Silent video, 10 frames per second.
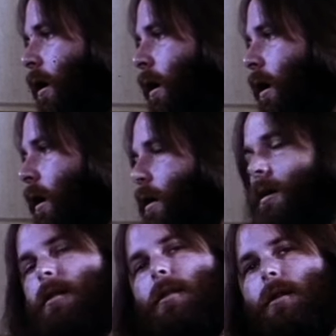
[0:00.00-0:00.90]
Uh,
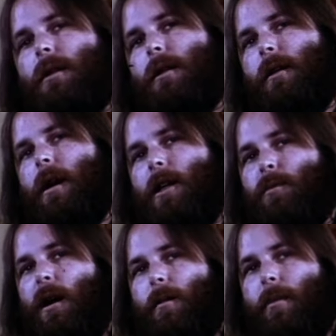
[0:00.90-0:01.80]
yeah, it's
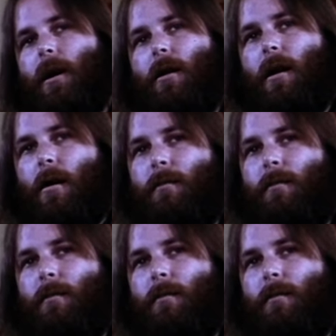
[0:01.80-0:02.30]
probably bigger now.